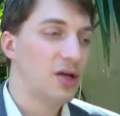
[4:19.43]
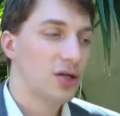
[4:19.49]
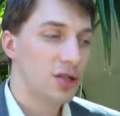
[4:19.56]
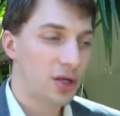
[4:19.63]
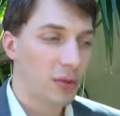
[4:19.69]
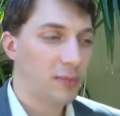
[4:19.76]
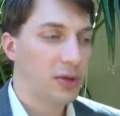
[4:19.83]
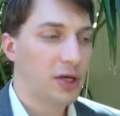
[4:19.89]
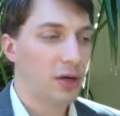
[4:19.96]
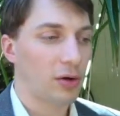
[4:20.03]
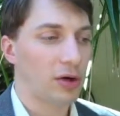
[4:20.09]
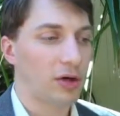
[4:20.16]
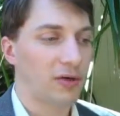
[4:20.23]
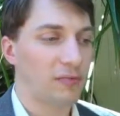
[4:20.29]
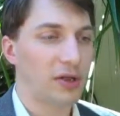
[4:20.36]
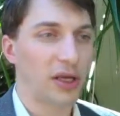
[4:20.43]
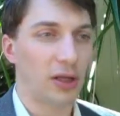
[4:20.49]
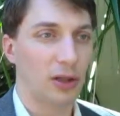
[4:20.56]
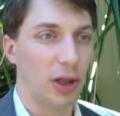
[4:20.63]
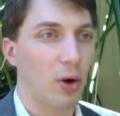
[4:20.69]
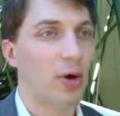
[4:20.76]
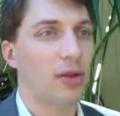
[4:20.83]
some period of being
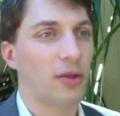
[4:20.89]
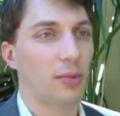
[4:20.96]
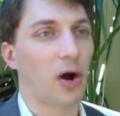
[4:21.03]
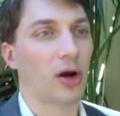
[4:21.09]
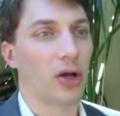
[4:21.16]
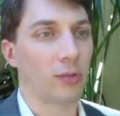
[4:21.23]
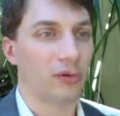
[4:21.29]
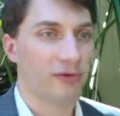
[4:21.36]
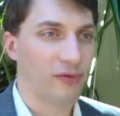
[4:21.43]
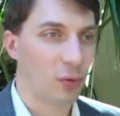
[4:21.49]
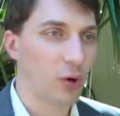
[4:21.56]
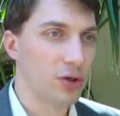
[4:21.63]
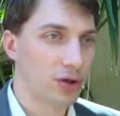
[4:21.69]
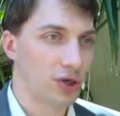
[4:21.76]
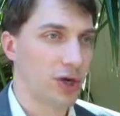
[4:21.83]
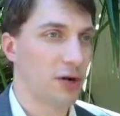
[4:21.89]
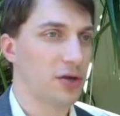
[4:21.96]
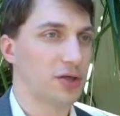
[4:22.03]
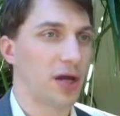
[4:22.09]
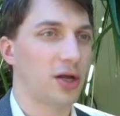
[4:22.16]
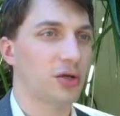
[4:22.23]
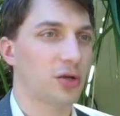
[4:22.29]
alone on the market before
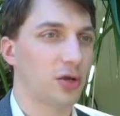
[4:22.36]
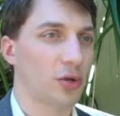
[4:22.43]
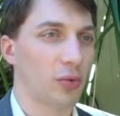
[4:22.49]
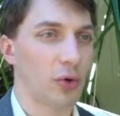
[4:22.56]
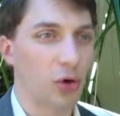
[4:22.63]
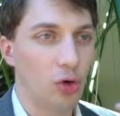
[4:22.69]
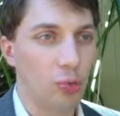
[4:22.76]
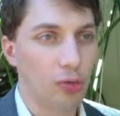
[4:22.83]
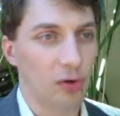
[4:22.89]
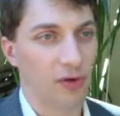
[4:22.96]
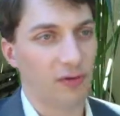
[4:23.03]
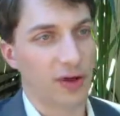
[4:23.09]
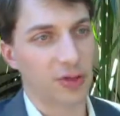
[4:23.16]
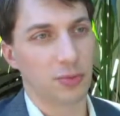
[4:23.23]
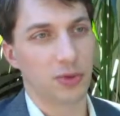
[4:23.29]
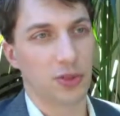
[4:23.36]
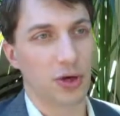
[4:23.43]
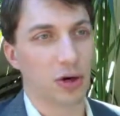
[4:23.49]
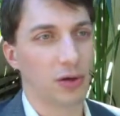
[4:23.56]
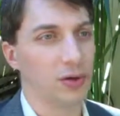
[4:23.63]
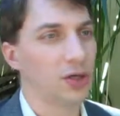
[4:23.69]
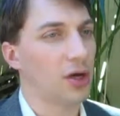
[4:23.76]
generics enter to recoup their investments in
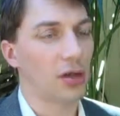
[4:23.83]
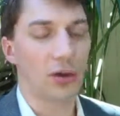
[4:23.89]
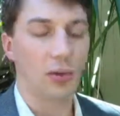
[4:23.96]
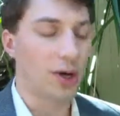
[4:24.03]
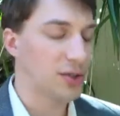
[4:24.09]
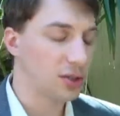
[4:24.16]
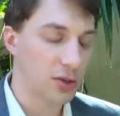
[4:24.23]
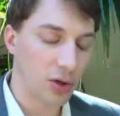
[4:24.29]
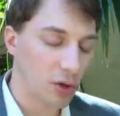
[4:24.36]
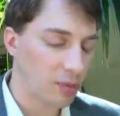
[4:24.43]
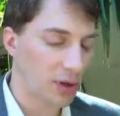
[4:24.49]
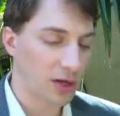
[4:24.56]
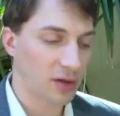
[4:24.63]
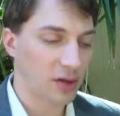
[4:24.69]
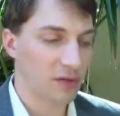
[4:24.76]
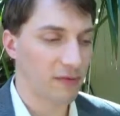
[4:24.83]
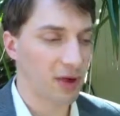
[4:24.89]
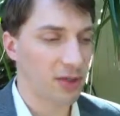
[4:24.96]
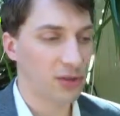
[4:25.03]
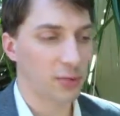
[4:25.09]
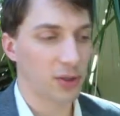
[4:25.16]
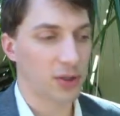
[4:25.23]
R&D, otherwise they don't make the
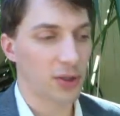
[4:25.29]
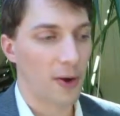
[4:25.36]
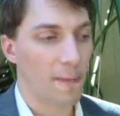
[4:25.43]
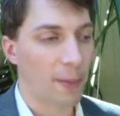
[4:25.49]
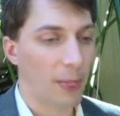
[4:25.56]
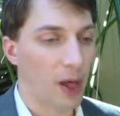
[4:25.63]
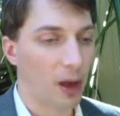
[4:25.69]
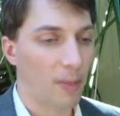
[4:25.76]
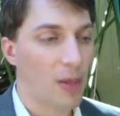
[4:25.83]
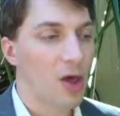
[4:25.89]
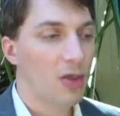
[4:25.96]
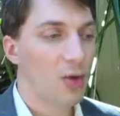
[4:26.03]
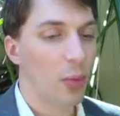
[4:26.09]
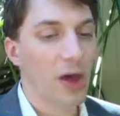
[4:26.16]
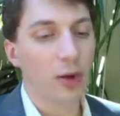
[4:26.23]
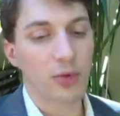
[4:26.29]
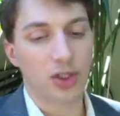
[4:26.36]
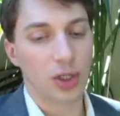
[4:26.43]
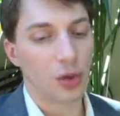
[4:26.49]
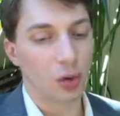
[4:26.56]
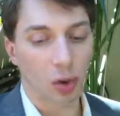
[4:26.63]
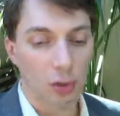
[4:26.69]
investments. The way in which
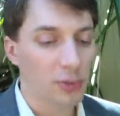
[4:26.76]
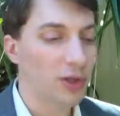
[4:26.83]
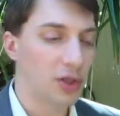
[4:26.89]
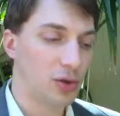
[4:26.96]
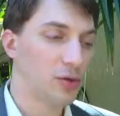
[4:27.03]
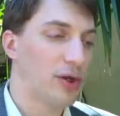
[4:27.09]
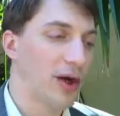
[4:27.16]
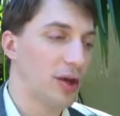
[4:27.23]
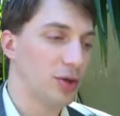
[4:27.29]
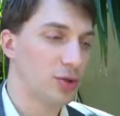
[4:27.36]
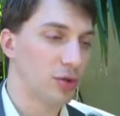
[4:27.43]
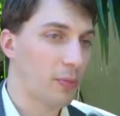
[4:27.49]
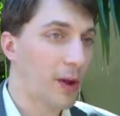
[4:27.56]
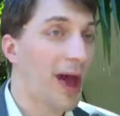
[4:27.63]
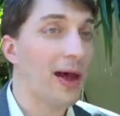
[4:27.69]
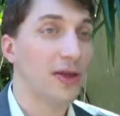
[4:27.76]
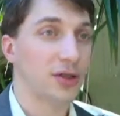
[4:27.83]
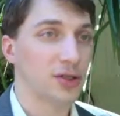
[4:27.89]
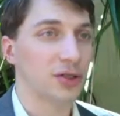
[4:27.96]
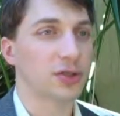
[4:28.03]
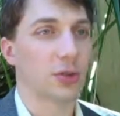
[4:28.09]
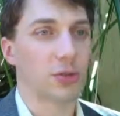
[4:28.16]
you normally do that is through the patent
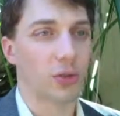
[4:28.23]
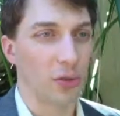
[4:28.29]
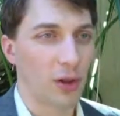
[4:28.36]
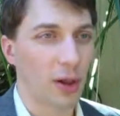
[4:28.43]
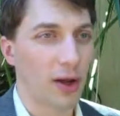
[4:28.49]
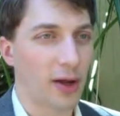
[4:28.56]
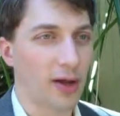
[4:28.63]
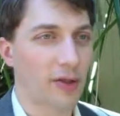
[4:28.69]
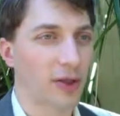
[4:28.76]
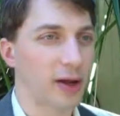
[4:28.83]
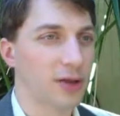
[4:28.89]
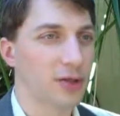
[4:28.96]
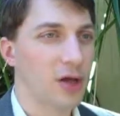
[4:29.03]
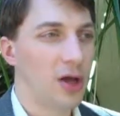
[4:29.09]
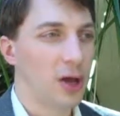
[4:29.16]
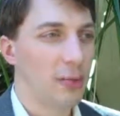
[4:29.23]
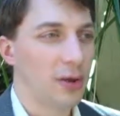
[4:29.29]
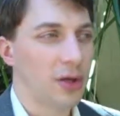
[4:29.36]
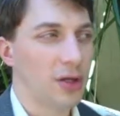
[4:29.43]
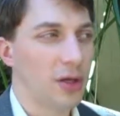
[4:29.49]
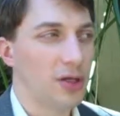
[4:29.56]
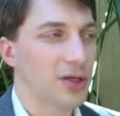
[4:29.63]
system, we rely on that.
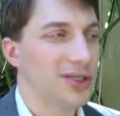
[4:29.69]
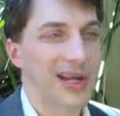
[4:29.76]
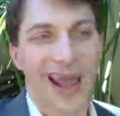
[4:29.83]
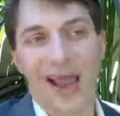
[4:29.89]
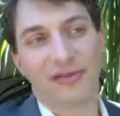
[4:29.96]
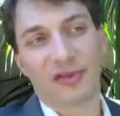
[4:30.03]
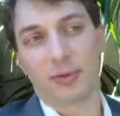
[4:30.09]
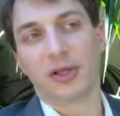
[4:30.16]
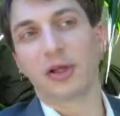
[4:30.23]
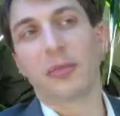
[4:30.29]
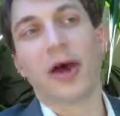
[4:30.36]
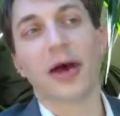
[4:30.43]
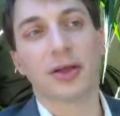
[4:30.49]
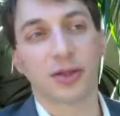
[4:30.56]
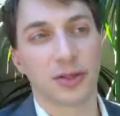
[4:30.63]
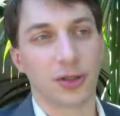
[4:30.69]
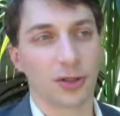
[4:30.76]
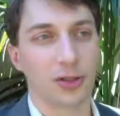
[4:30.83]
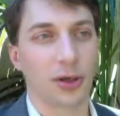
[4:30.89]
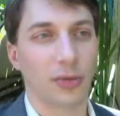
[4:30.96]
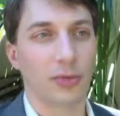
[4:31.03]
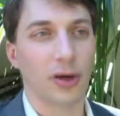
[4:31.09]
But it doesn't have to be the patent
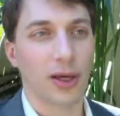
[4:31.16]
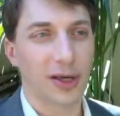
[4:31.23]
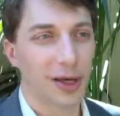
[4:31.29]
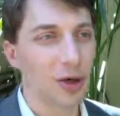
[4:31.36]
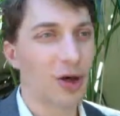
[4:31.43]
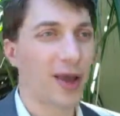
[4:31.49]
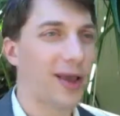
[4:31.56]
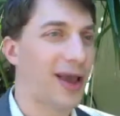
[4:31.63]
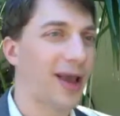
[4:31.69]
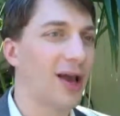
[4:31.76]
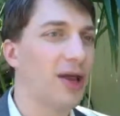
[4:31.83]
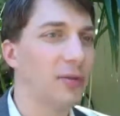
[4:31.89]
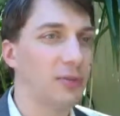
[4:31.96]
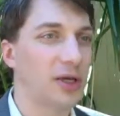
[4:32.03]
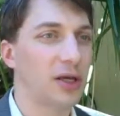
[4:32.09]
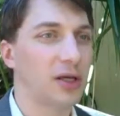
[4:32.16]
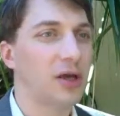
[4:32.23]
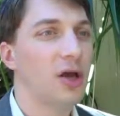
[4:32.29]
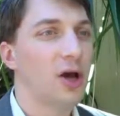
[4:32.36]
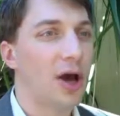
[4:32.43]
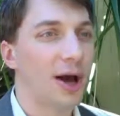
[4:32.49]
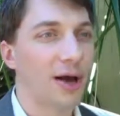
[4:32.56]
system. It can be
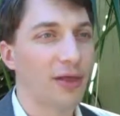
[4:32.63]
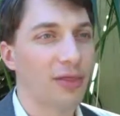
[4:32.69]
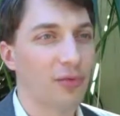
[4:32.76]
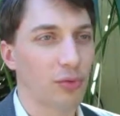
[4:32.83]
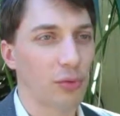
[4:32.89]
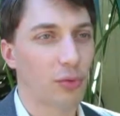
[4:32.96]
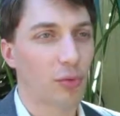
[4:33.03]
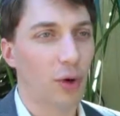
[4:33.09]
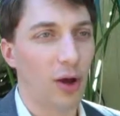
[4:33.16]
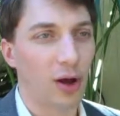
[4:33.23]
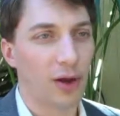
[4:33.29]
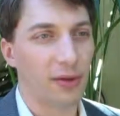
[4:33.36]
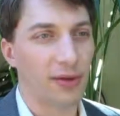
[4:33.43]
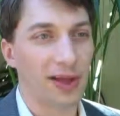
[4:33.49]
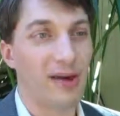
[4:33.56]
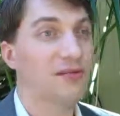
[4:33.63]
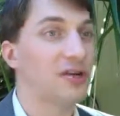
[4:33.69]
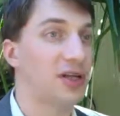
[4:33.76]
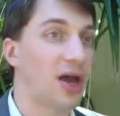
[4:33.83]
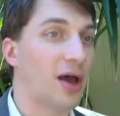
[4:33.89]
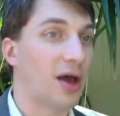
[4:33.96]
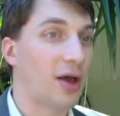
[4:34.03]
through the
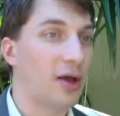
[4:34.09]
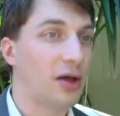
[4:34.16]
FDA.